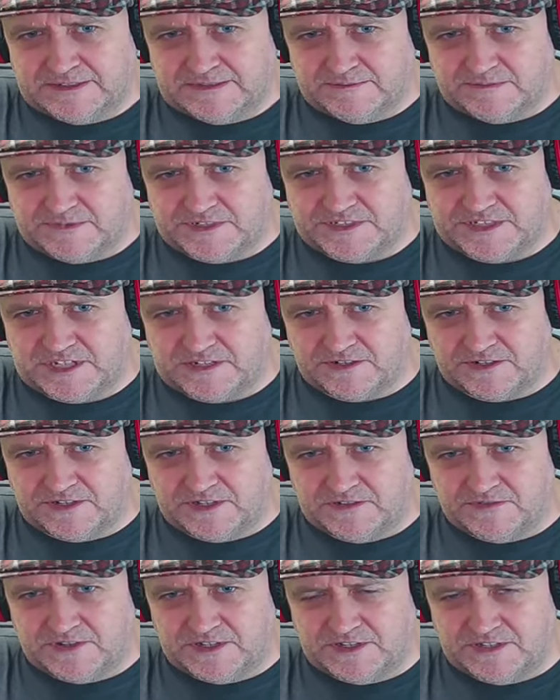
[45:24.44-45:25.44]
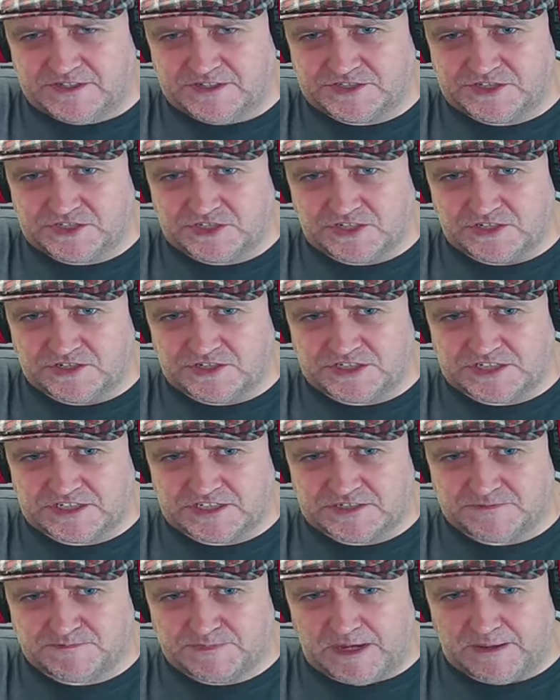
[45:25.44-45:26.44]
Let's head on over. Let's just go stick
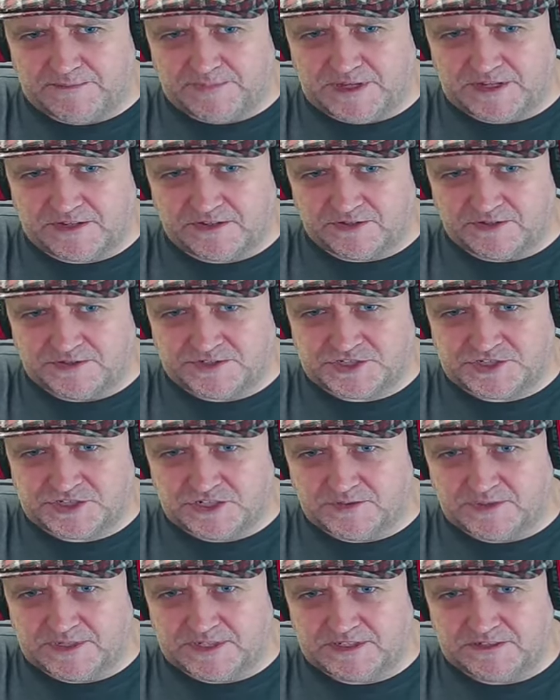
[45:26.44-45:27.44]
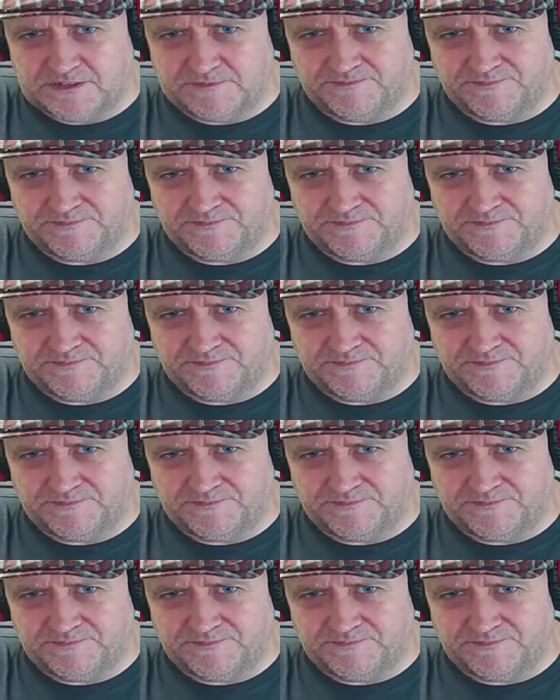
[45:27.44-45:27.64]
this backpack on, shall we?